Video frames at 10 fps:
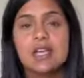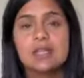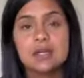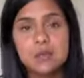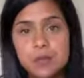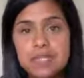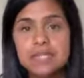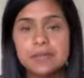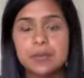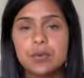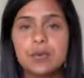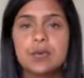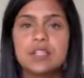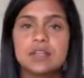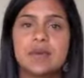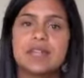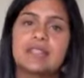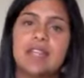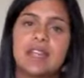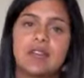So it's pretty simple. What you're doing is you're
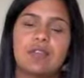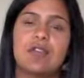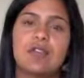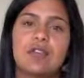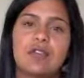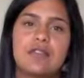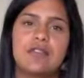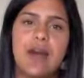getting rid of